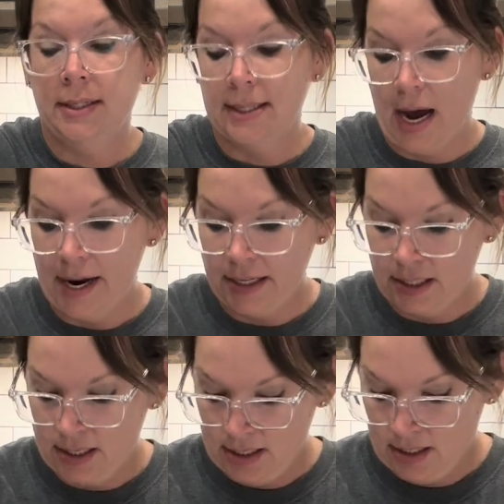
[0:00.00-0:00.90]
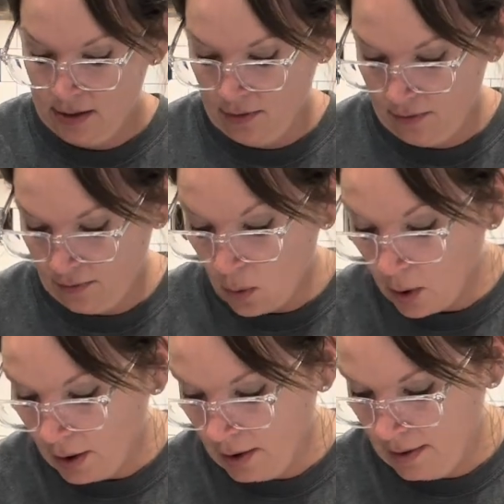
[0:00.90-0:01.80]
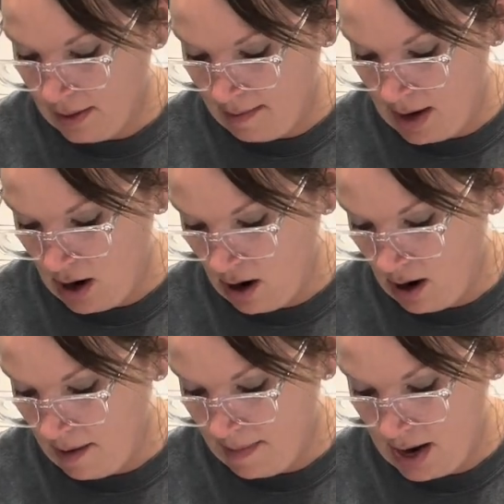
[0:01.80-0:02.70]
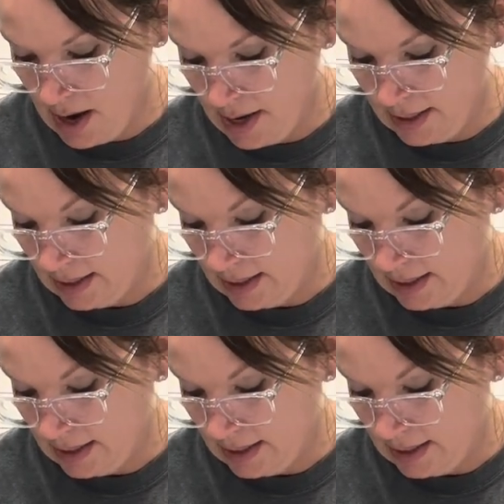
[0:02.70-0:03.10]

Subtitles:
size for the mirror, because